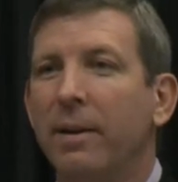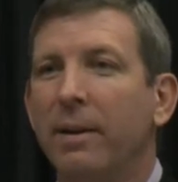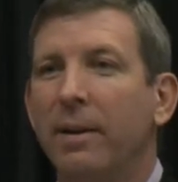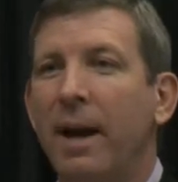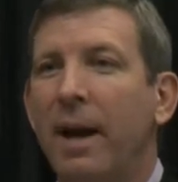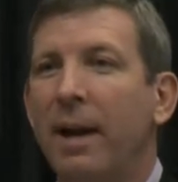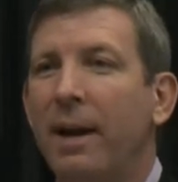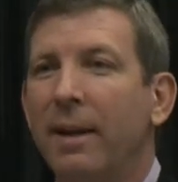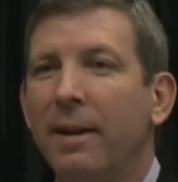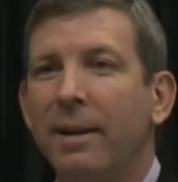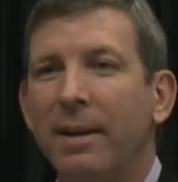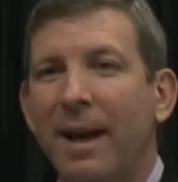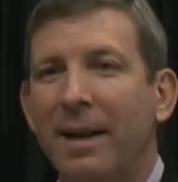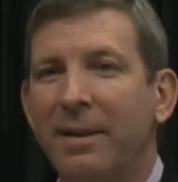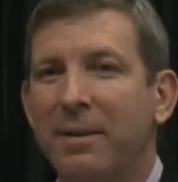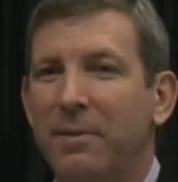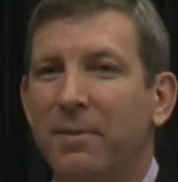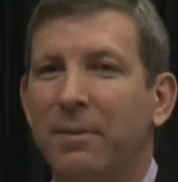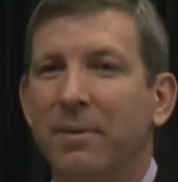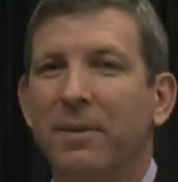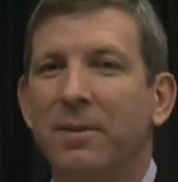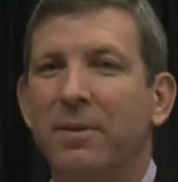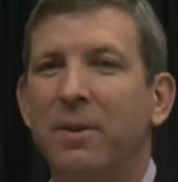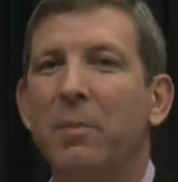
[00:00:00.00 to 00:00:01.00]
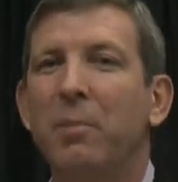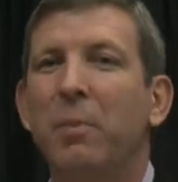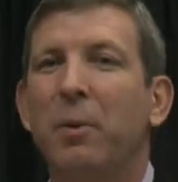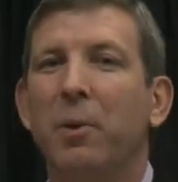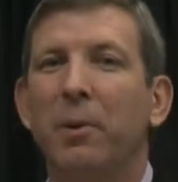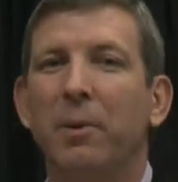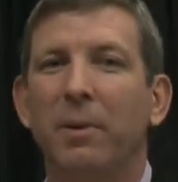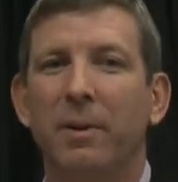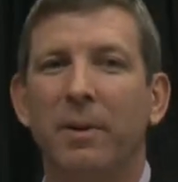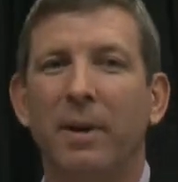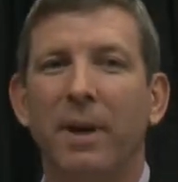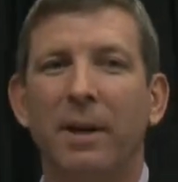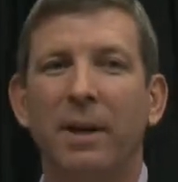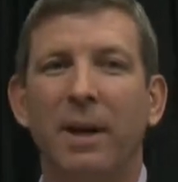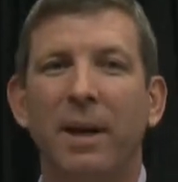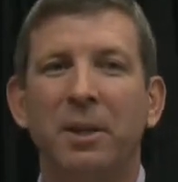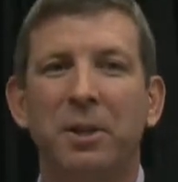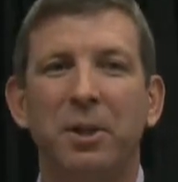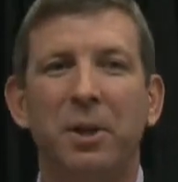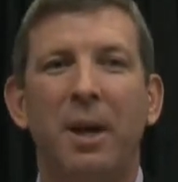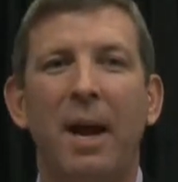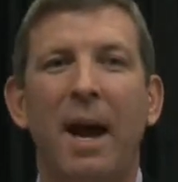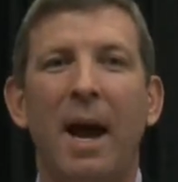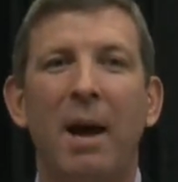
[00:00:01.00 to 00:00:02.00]
That, that's simple. It,
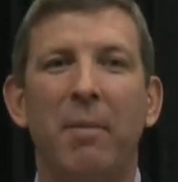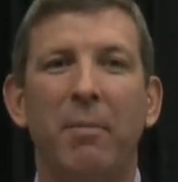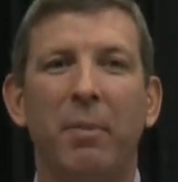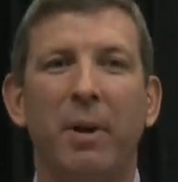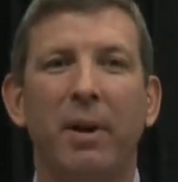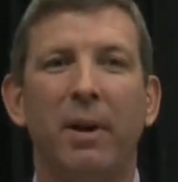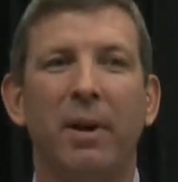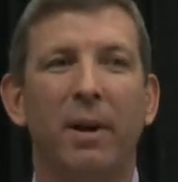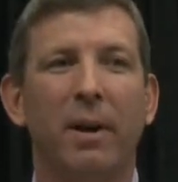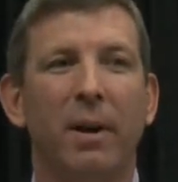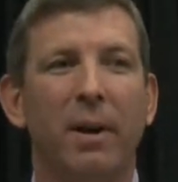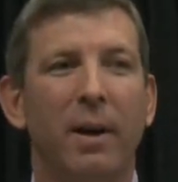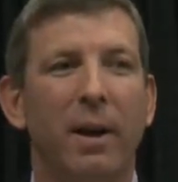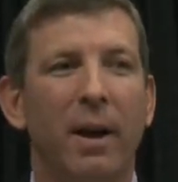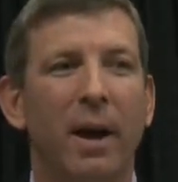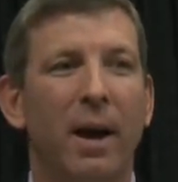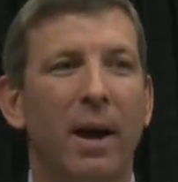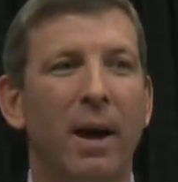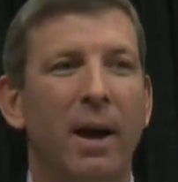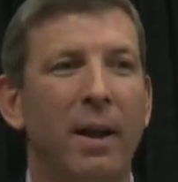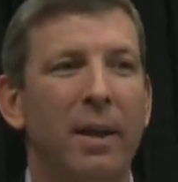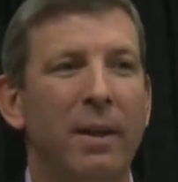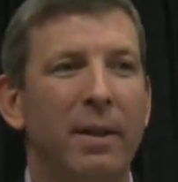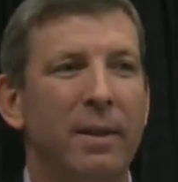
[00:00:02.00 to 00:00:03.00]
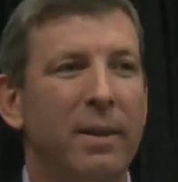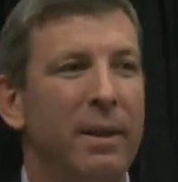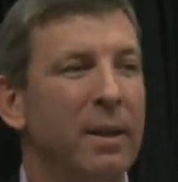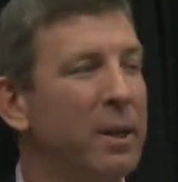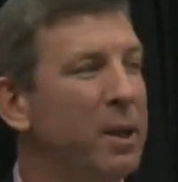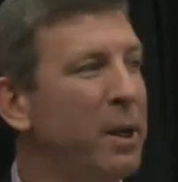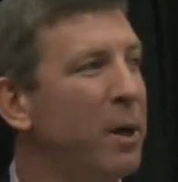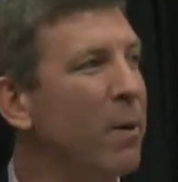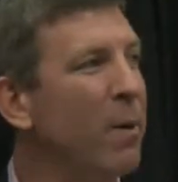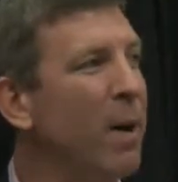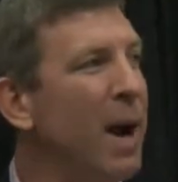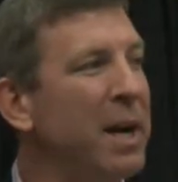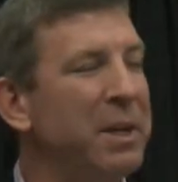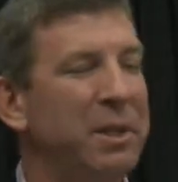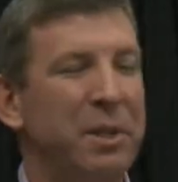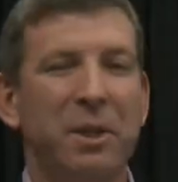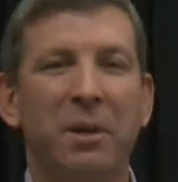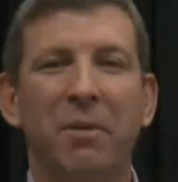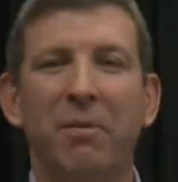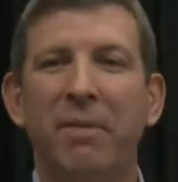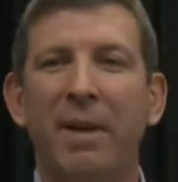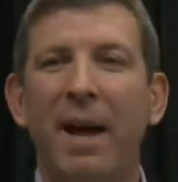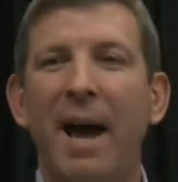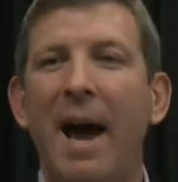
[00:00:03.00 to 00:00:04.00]
it should happen. Uh, the
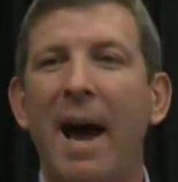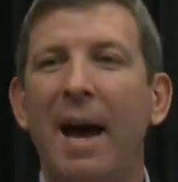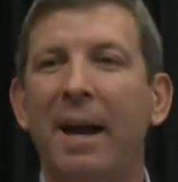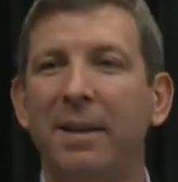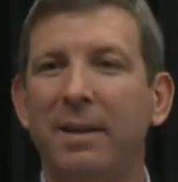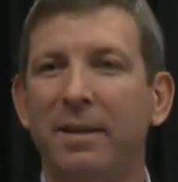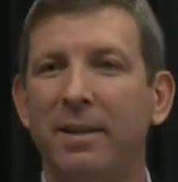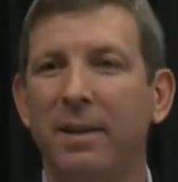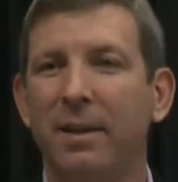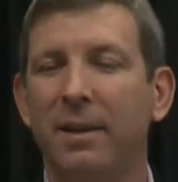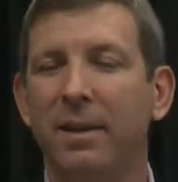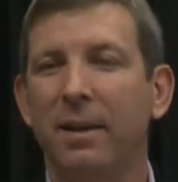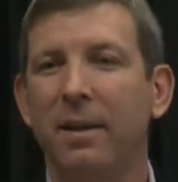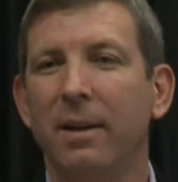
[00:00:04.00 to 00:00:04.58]
creation of that